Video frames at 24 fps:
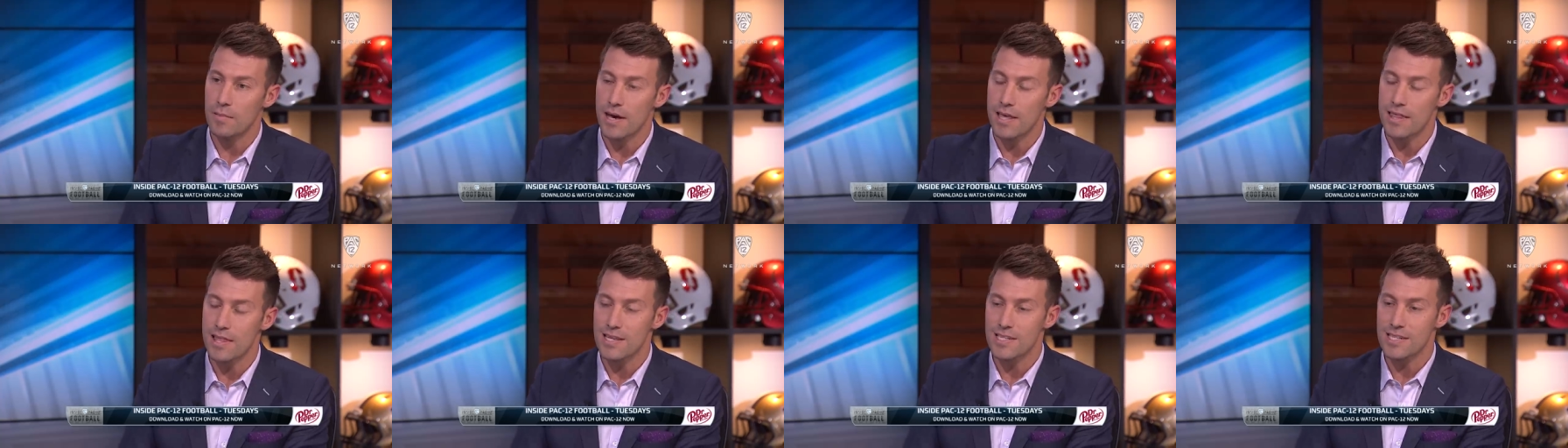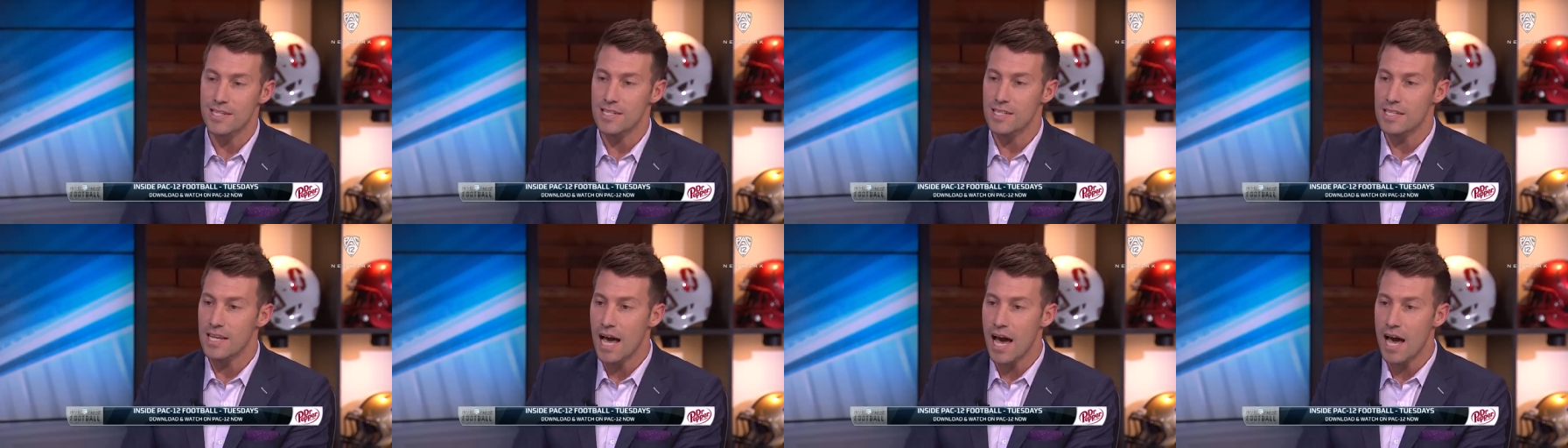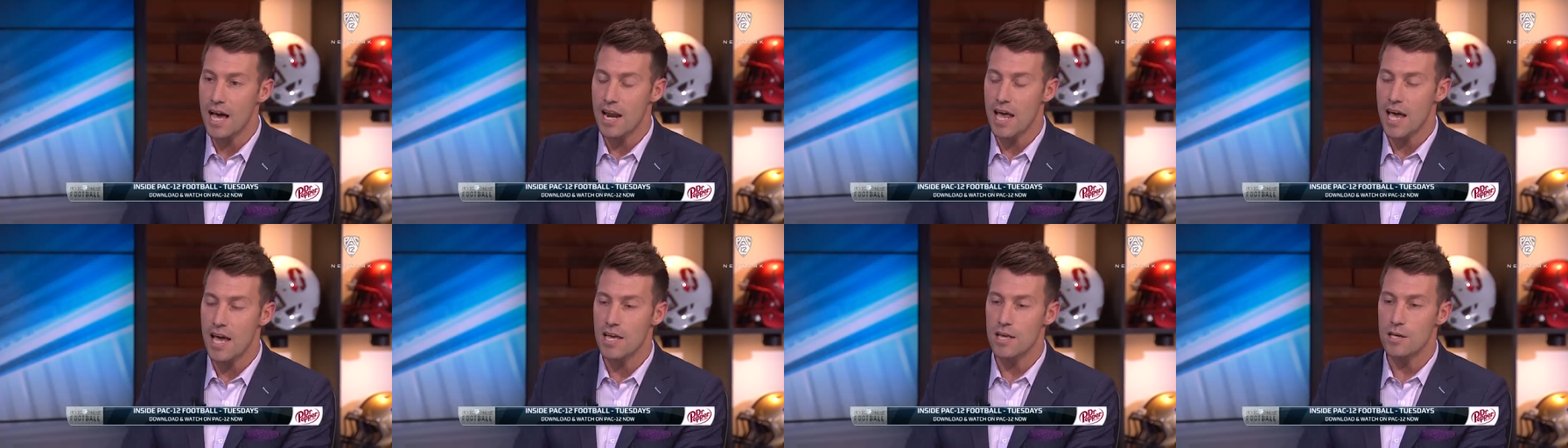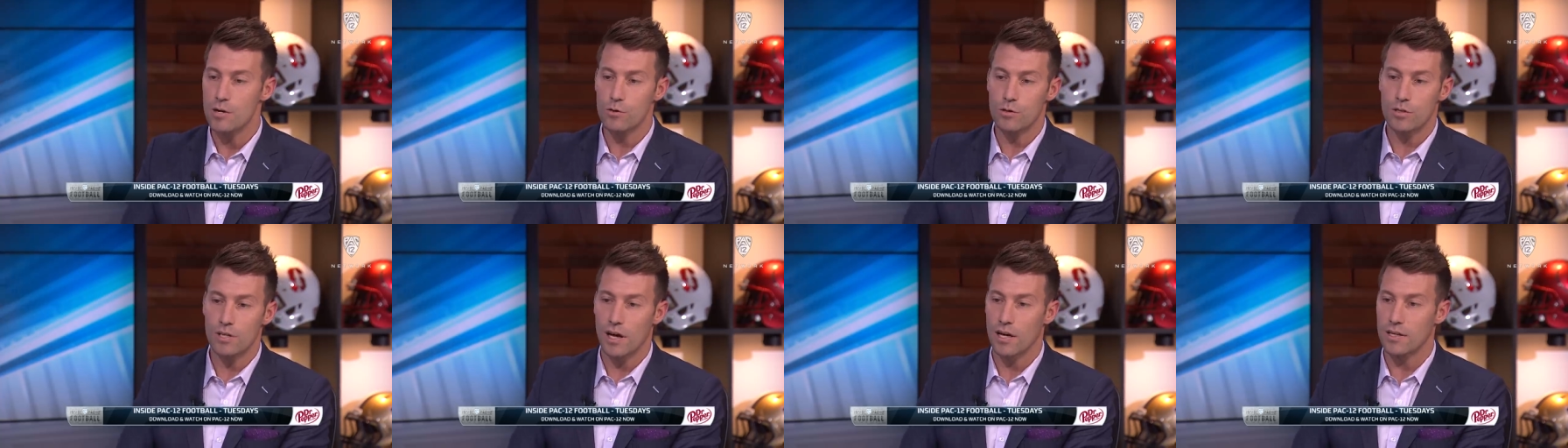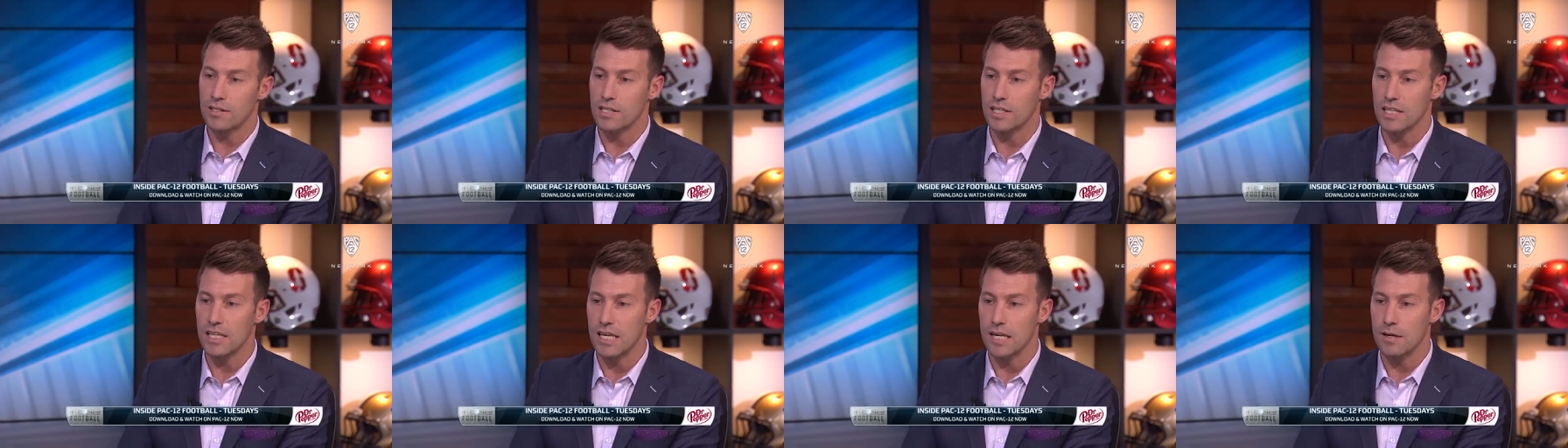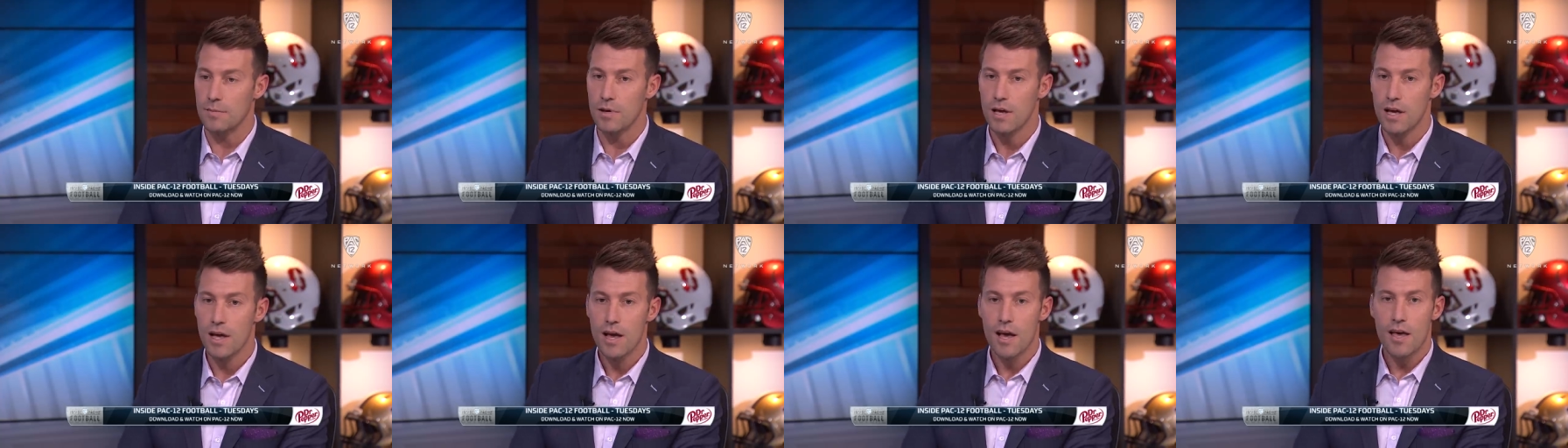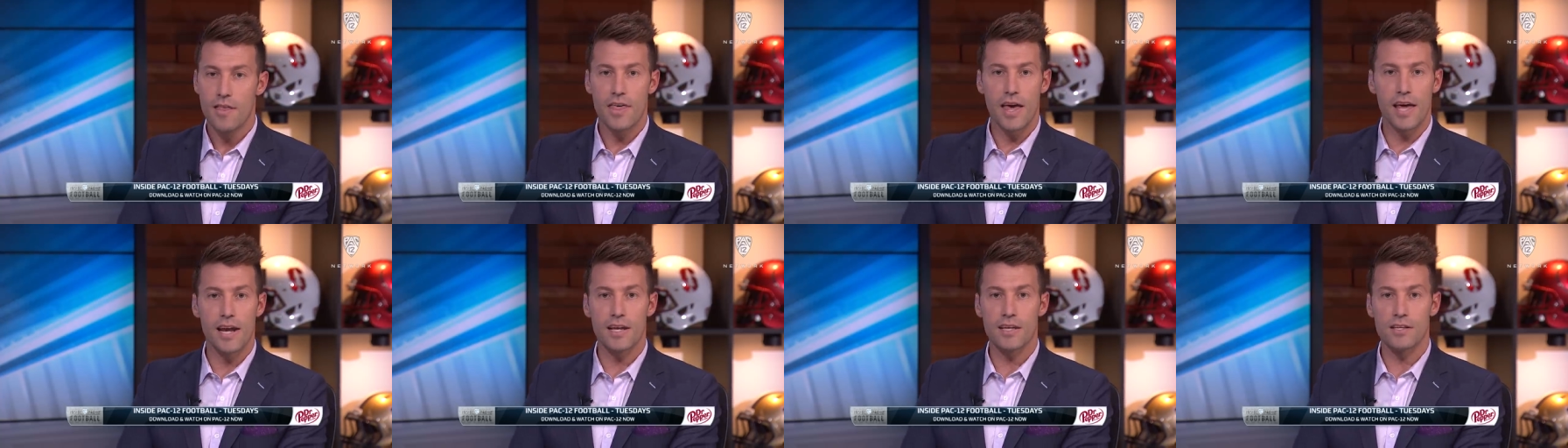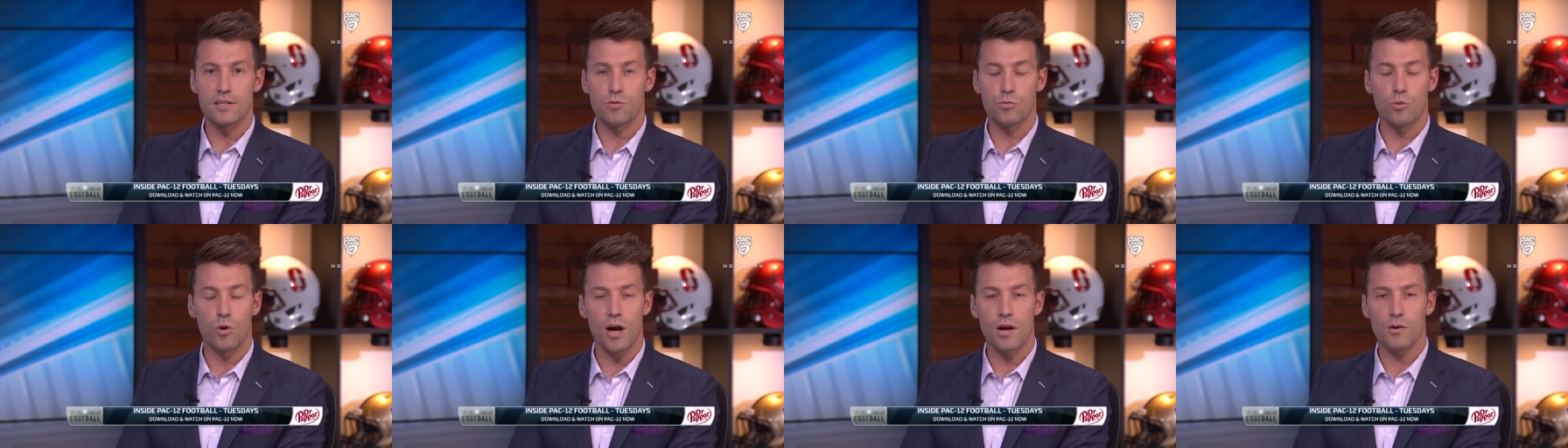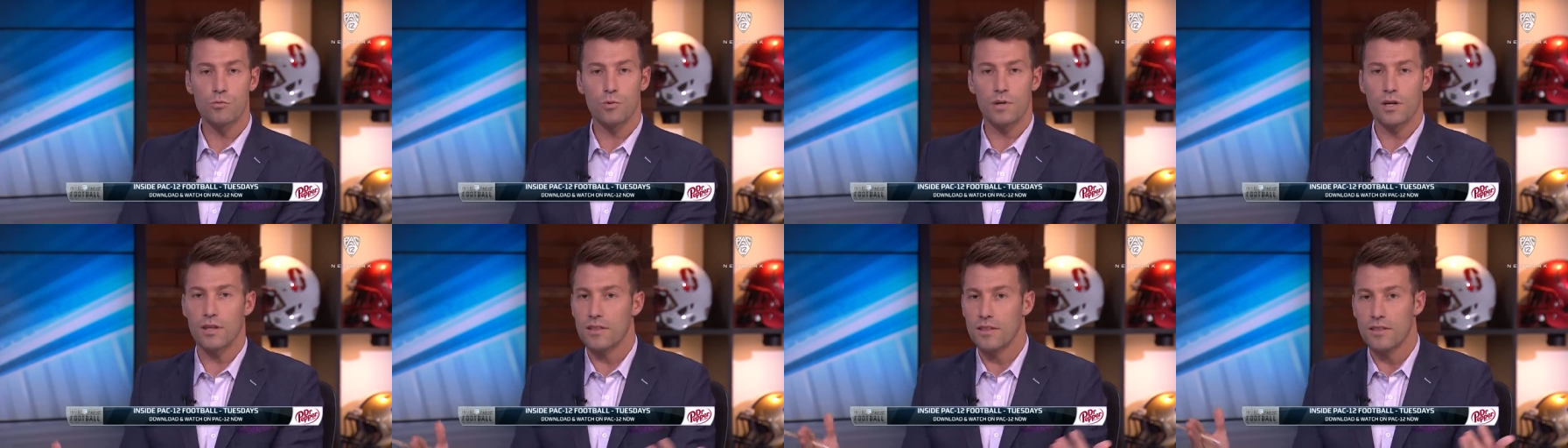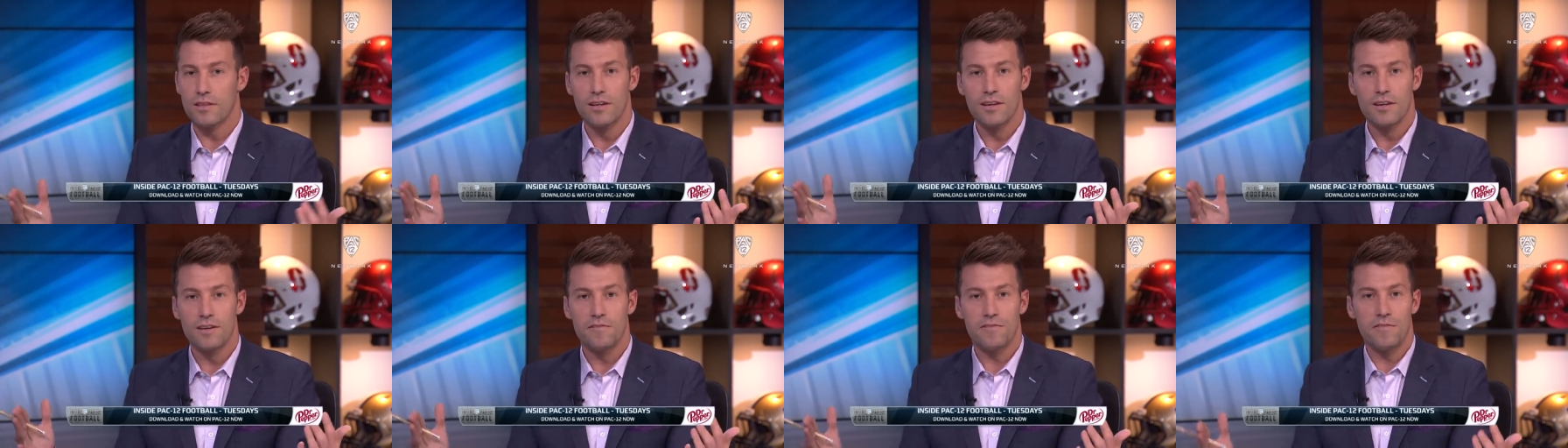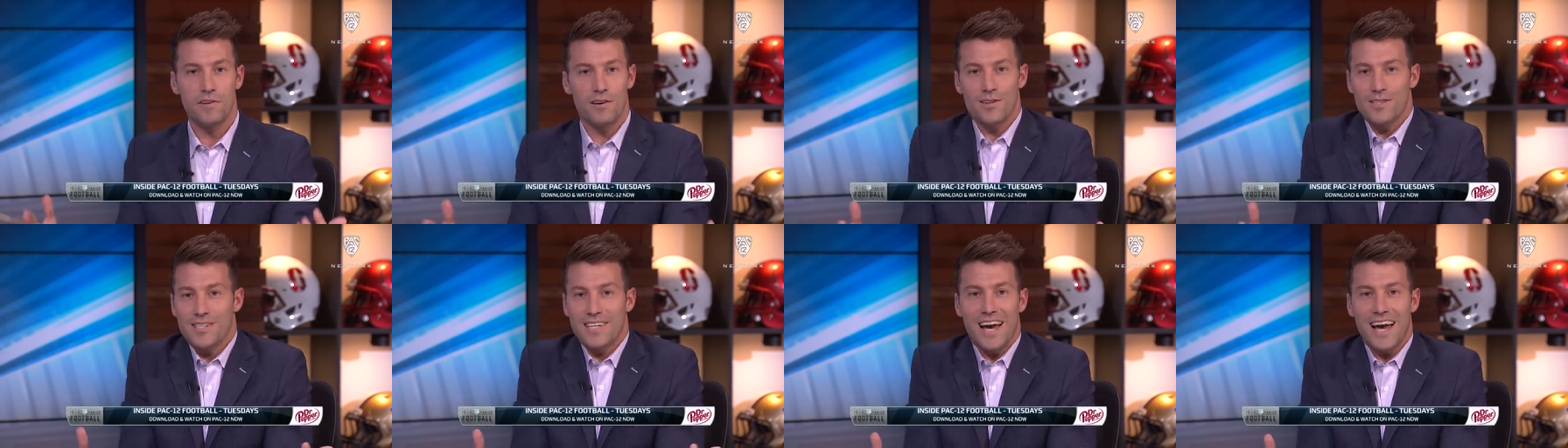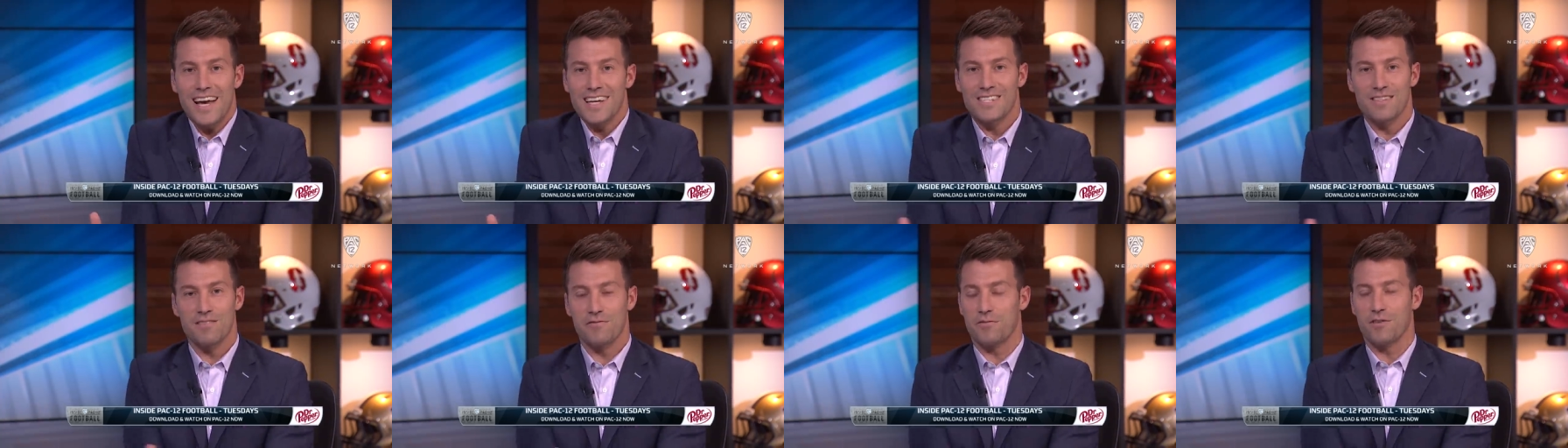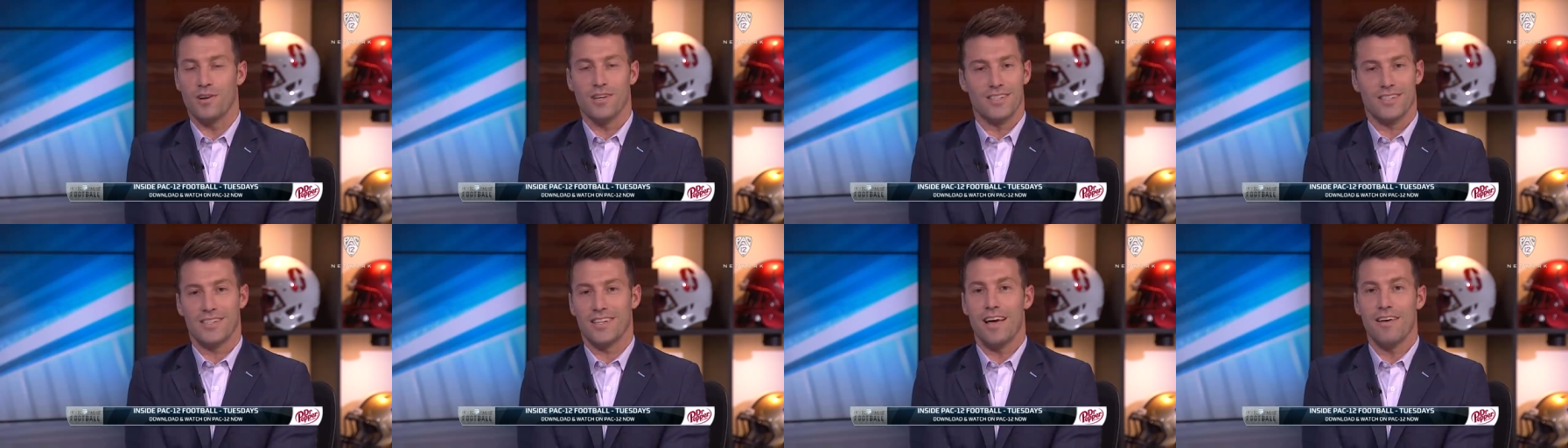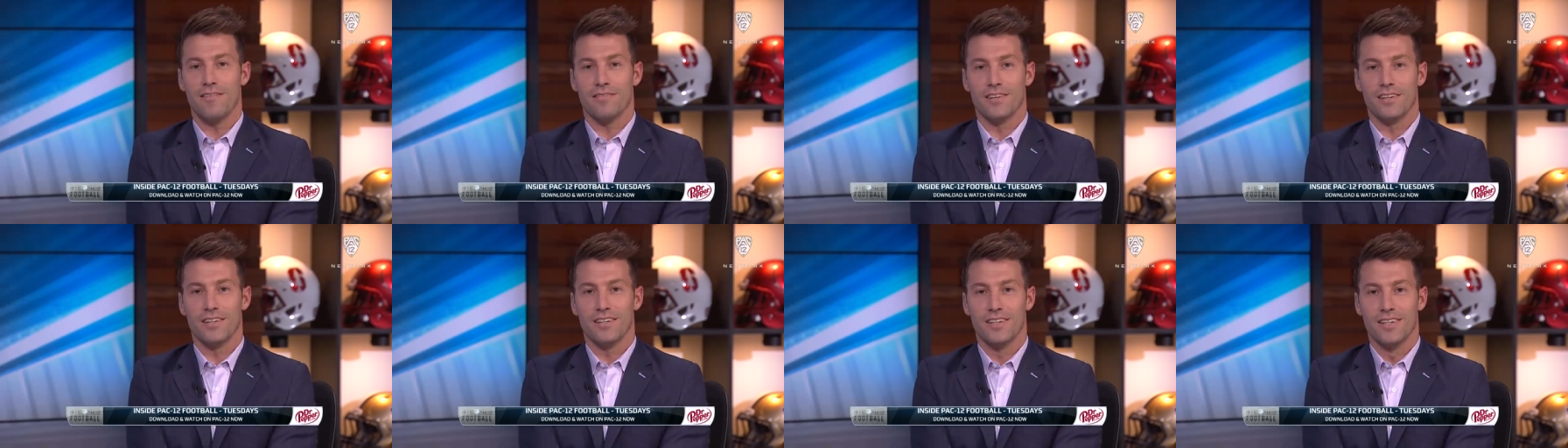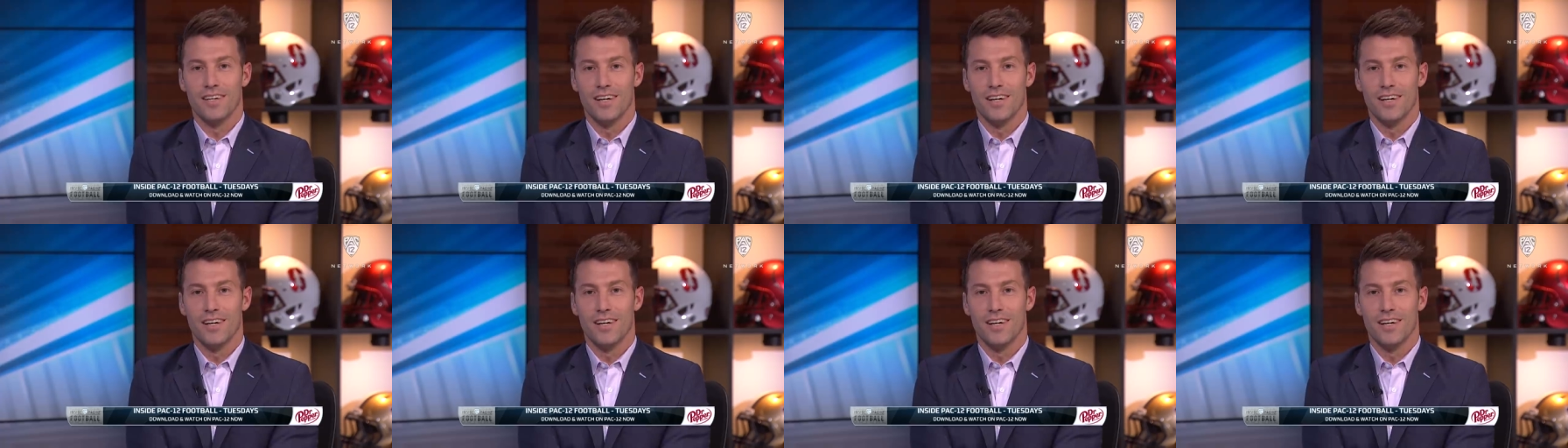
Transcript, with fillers: And this is not a Utah team that is one with fierce guys in the front seven.